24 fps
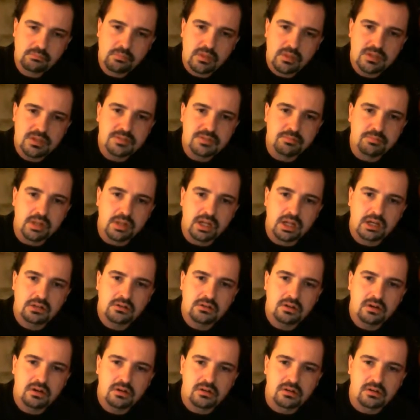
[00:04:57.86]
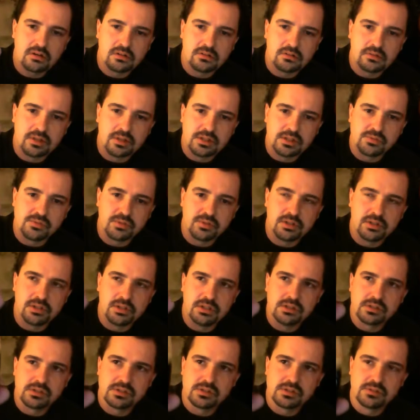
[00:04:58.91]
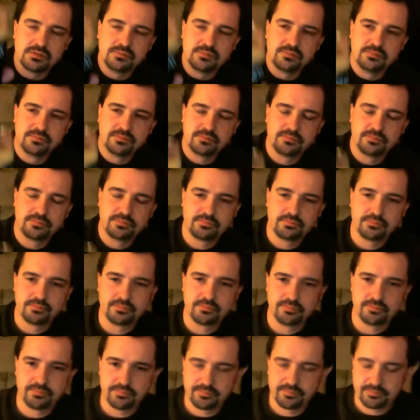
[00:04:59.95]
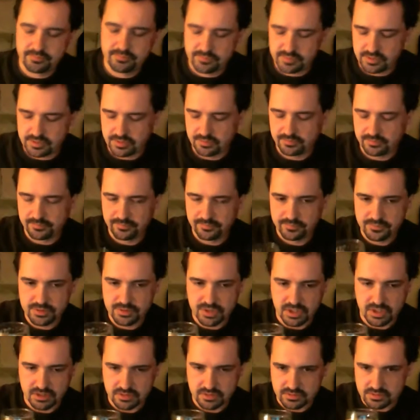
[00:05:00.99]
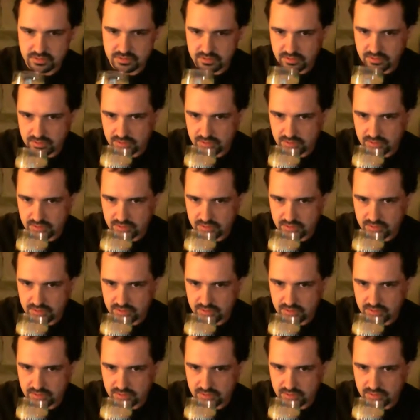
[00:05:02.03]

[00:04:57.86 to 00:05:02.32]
It's a black lager. That's what it is. So, cheers.